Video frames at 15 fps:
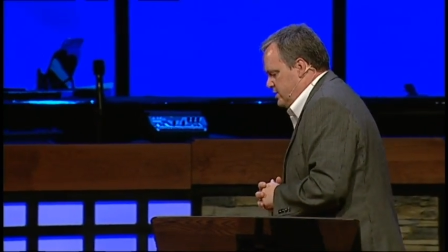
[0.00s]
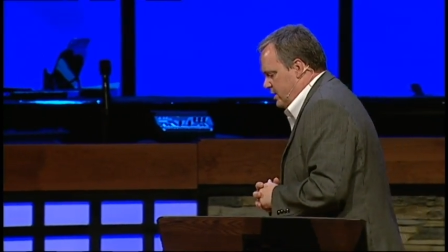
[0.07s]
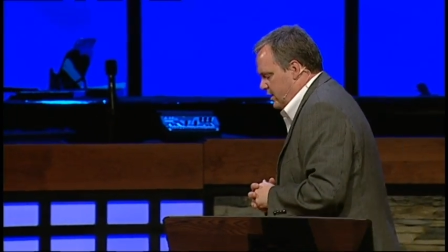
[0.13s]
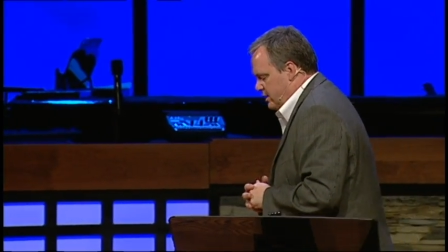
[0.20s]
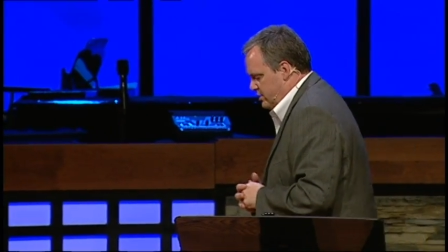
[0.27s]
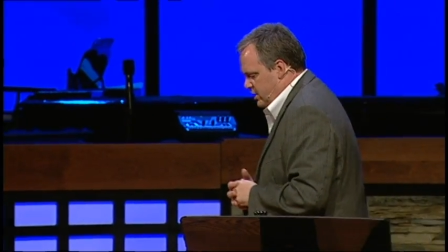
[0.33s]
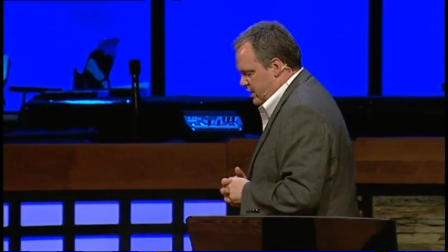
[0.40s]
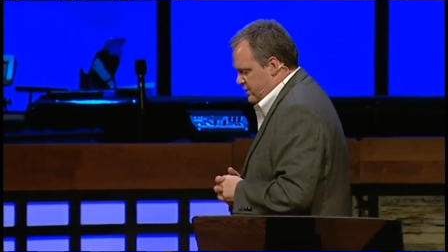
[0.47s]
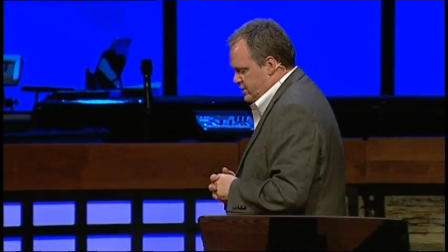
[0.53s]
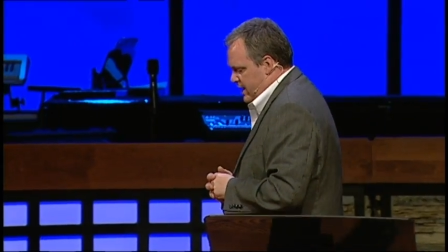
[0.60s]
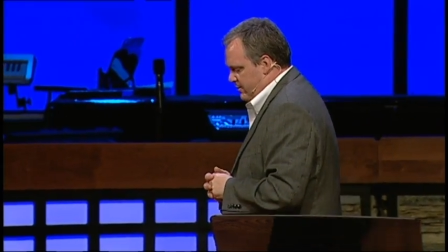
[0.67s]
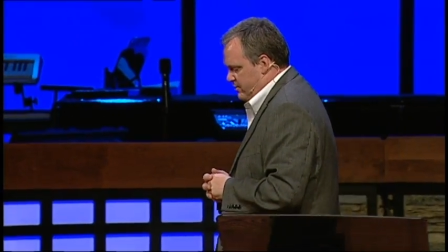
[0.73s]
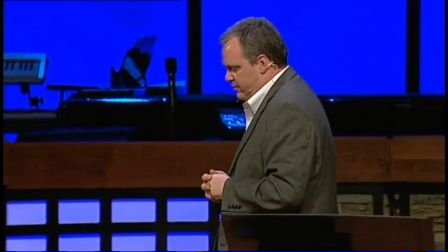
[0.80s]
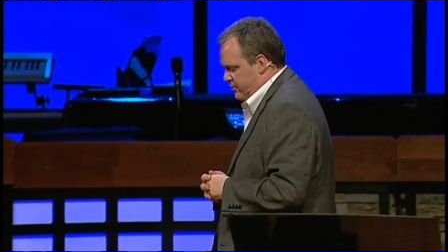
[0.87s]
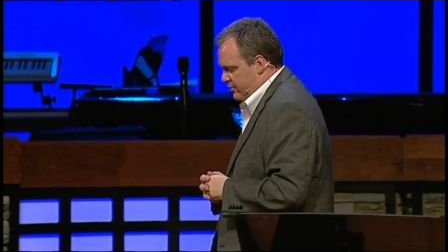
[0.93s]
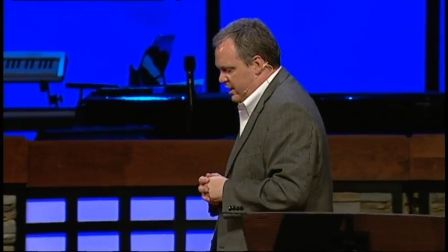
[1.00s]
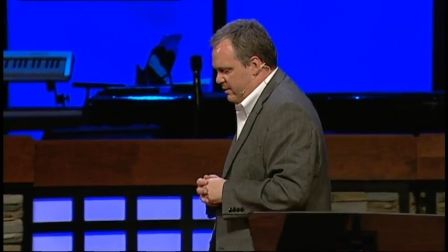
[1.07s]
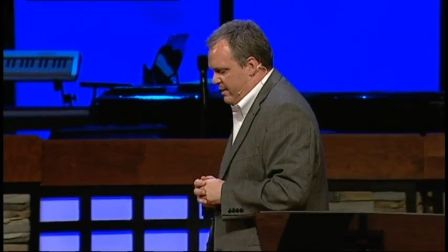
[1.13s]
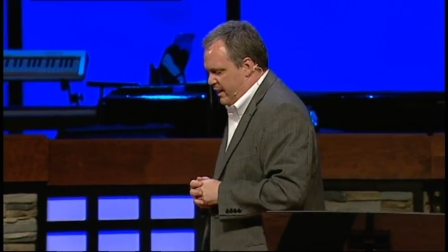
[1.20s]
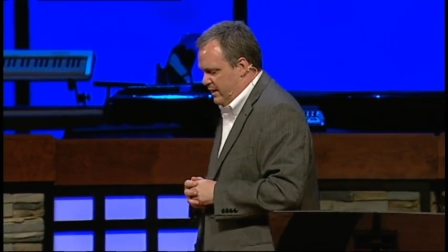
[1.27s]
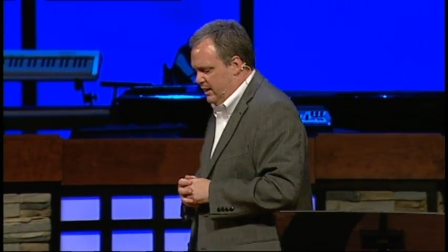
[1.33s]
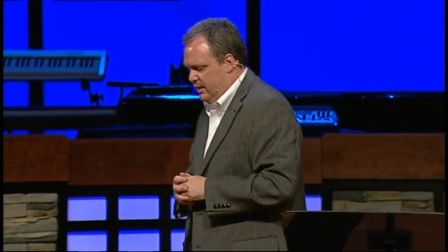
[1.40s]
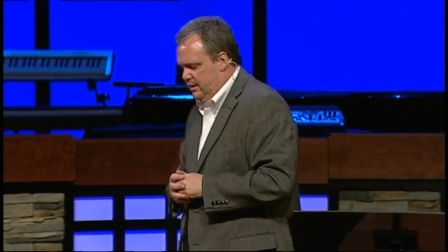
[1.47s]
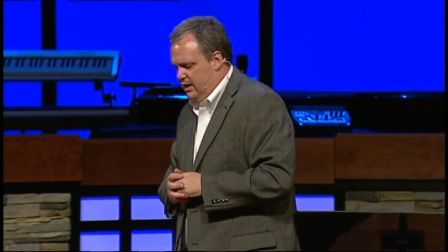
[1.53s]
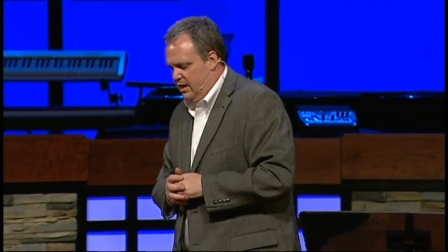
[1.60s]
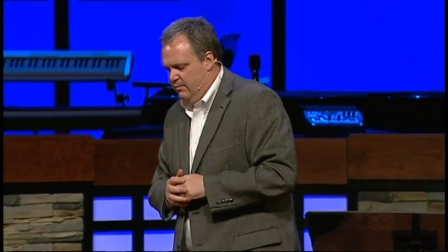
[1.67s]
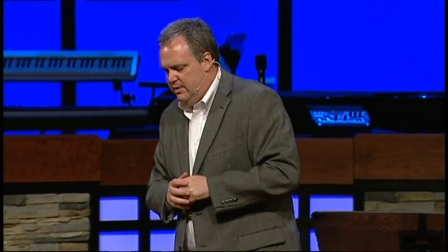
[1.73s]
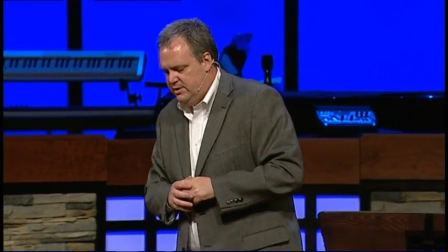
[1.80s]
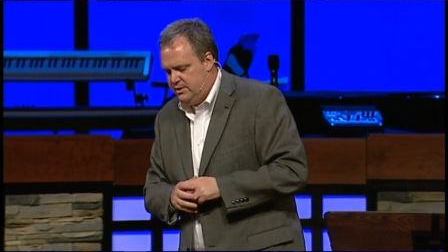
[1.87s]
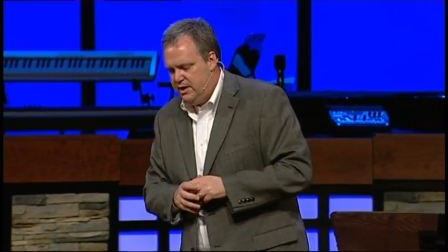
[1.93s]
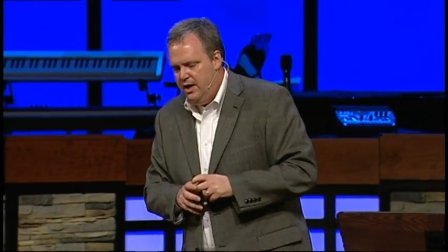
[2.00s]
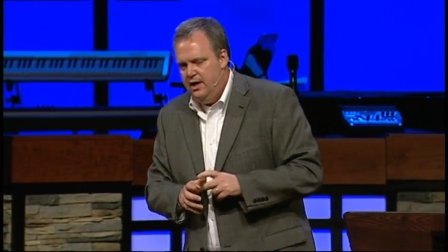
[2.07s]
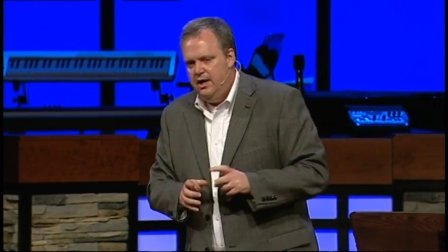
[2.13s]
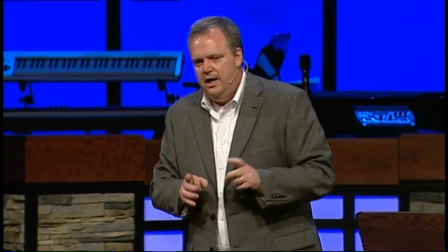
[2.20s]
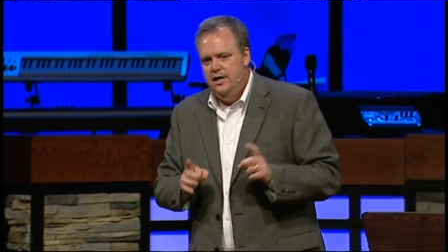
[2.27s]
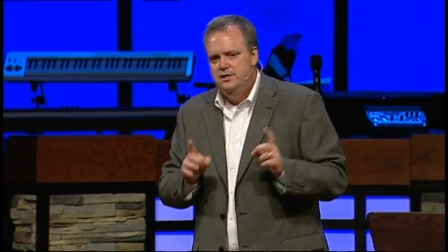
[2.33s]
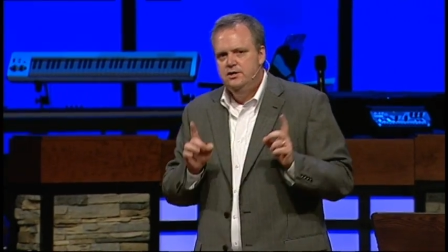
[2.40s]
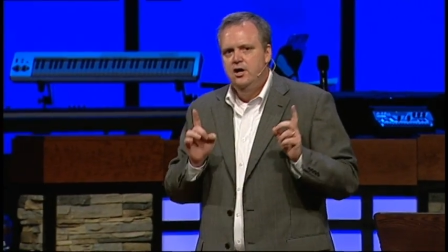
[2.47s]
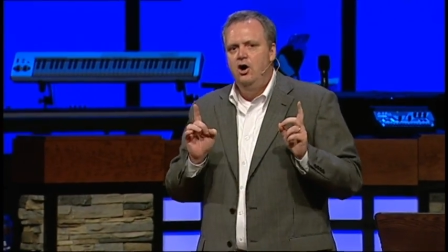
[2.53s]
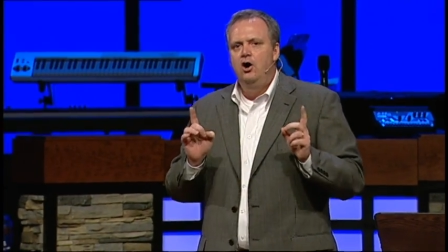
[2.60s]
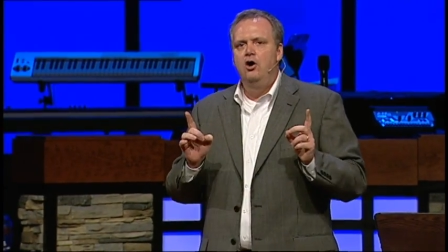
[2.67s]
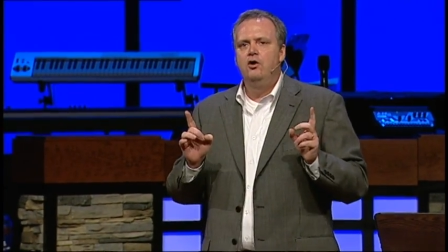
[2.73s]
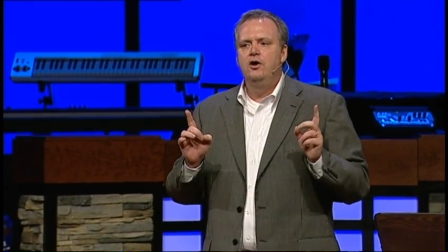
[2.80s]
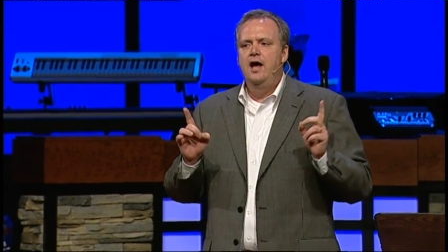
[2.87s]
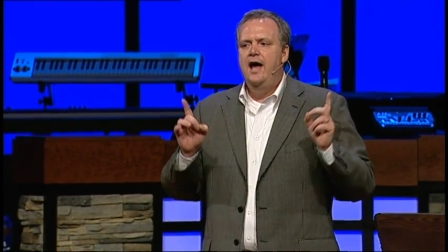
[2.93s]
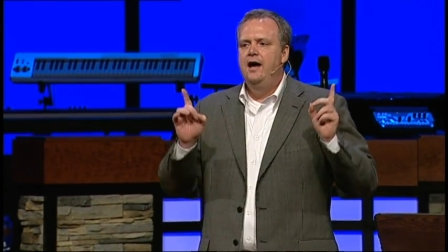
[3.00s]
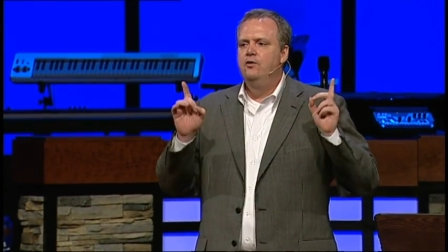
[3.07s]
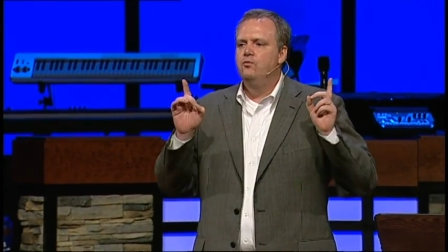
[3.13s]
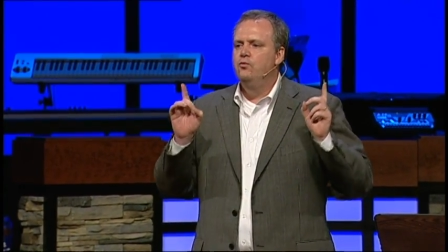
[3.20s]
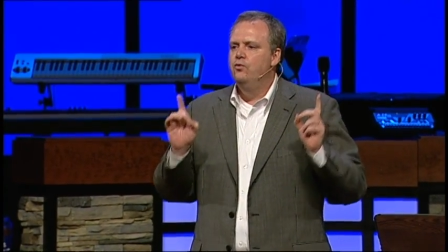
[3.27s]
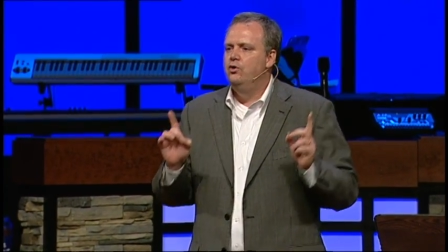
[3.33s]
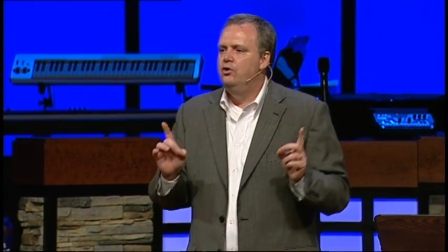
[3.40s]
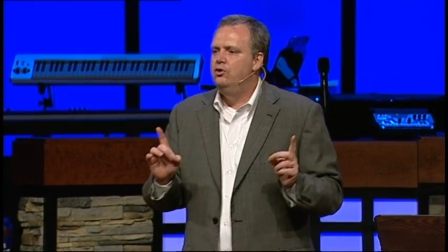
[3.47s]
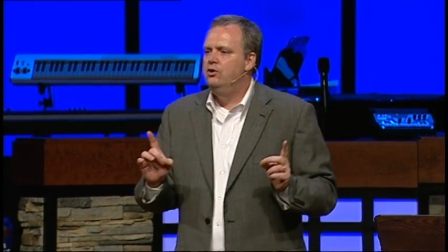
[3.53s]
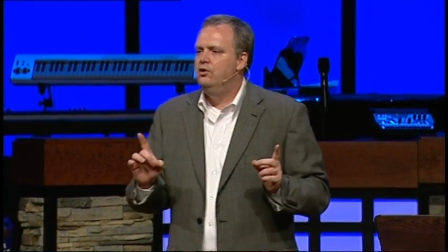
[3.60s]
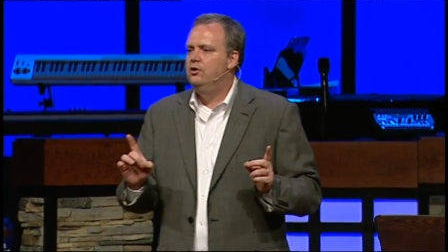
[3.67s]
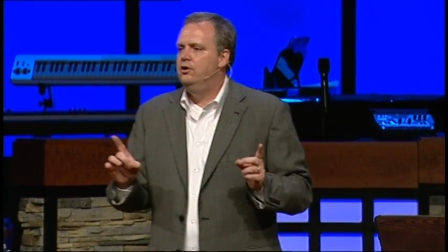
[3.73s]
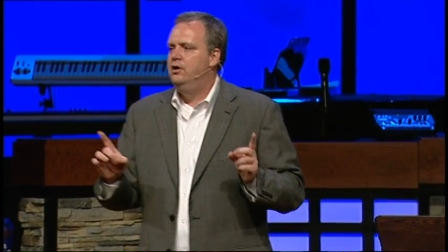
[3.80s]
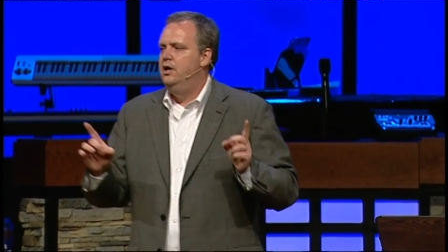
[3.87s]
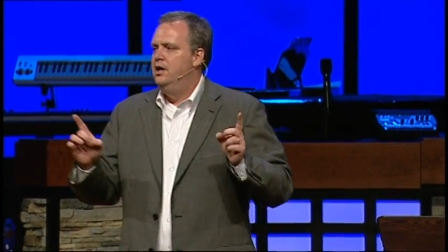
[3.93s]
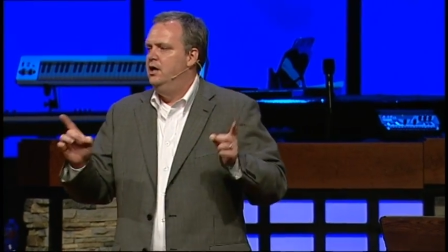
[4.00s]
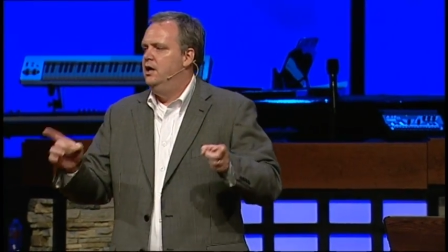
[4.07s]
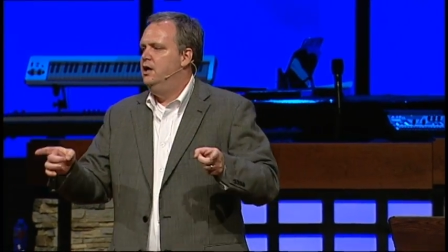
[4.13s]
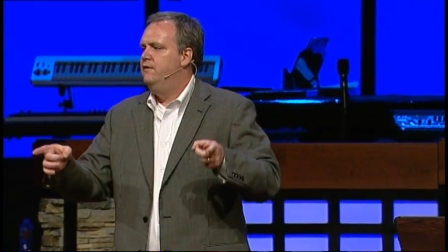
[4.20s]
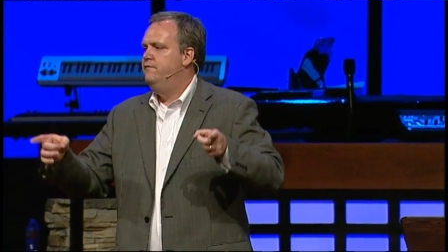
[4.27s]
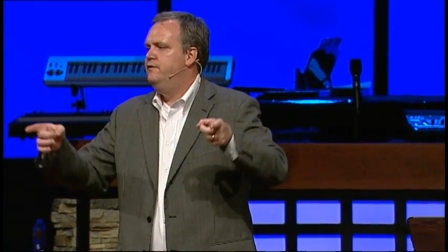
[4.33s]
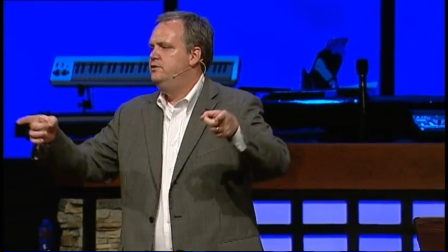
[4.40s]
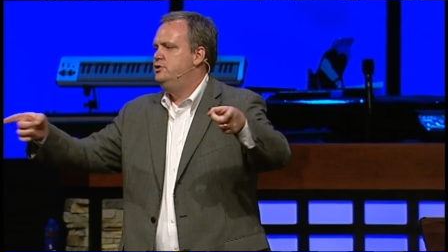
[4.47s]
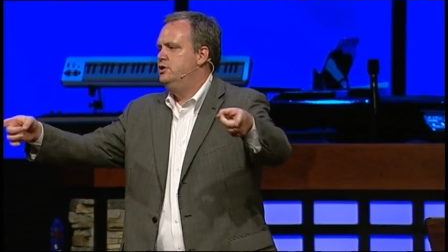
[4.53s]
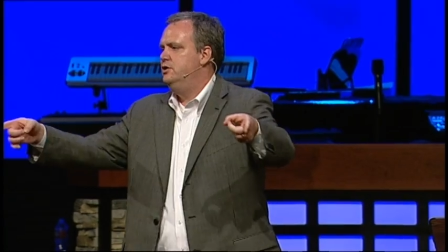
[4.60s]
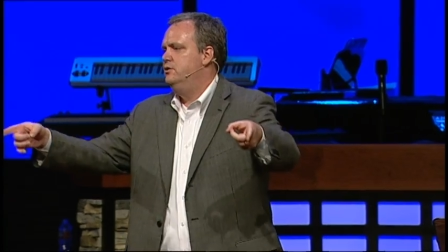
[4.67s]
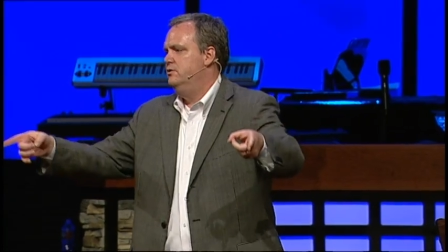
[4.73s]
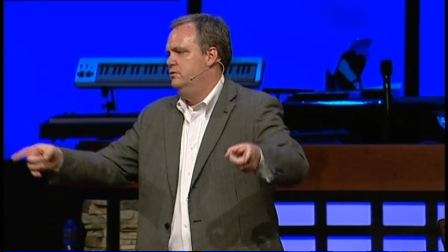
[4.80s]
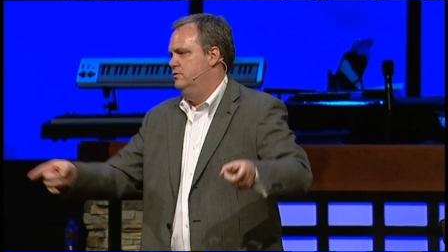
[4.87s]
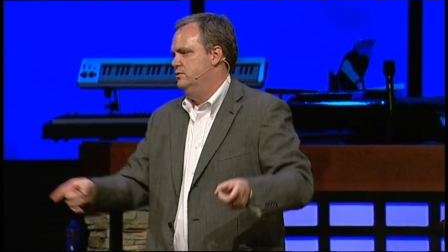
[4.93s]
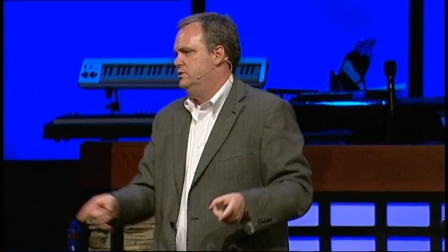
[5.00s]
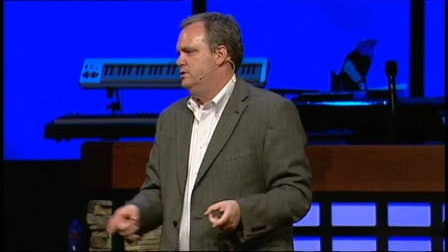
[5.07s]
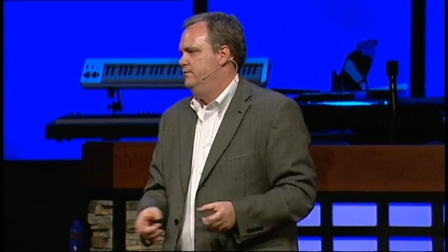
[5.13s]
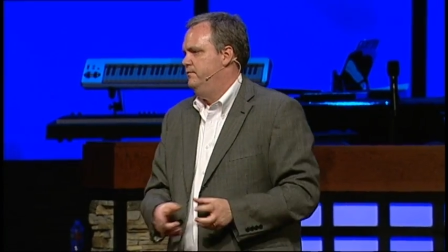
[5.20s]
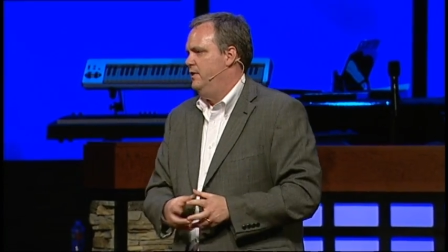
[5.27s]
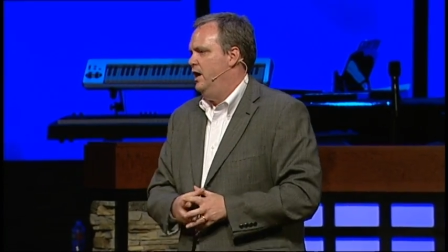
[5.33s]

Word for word: John, John chapter 3 about Nicodemus, he's called a ruler of the Jews.